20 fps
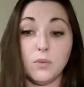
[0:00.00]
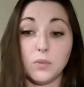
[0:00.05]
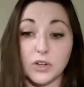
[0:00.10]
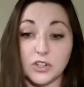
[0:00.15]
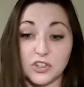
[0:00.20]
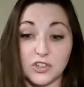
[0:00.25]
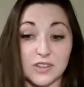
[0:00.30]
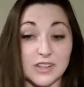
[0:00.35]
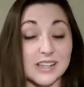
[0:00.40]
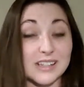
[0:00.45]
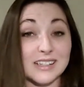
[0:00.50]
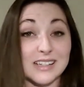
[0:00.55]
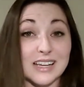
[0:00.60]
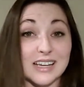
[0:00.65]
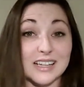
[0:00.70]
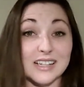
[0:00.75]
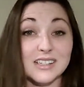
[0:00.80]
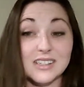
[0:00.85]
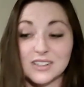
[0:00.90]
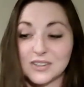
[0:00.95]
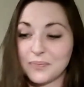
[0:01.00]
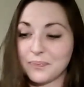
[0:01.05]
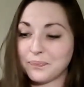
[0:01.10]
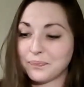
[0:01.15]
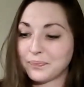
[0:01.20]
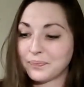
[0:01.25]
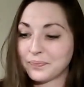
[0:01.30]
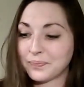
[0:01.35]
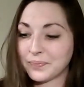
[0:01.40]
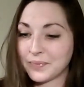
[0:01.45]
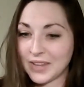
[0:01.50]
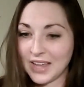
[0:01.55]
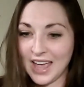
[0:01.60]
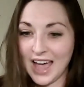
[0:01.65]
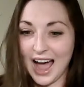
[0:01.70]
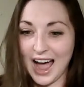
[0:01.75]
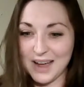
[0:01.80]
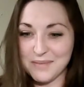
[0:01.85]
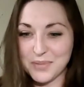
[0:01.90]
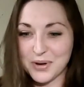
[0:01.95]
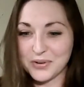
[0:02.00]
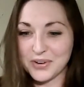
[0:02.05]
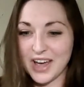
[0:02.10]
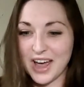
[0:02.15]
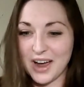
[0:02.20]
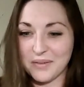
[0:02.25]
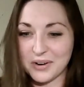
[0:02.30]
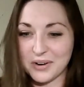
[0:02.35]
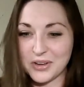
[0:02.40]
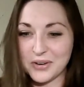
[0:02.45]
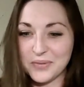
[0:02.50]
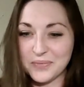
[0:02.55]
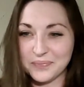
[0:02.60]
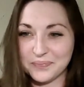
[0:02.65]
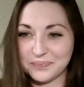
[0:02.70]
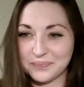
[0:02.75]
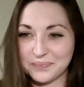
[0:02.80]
which this is. Hi, Mona. How are you?